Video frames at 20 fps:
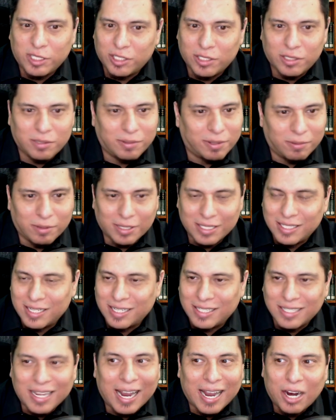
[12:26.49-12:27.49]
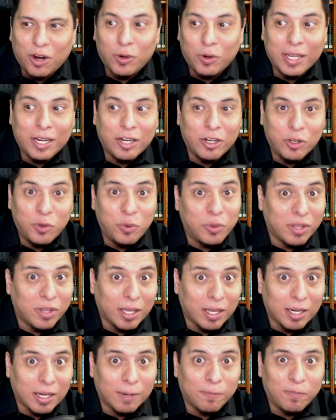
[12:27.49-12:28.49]
Just it's an entirely new
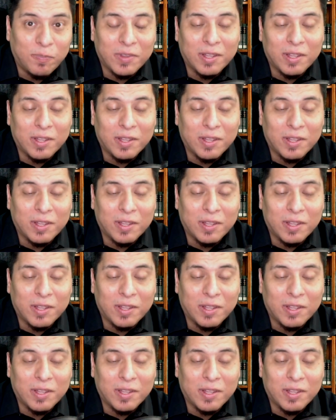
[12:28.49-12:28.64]
thing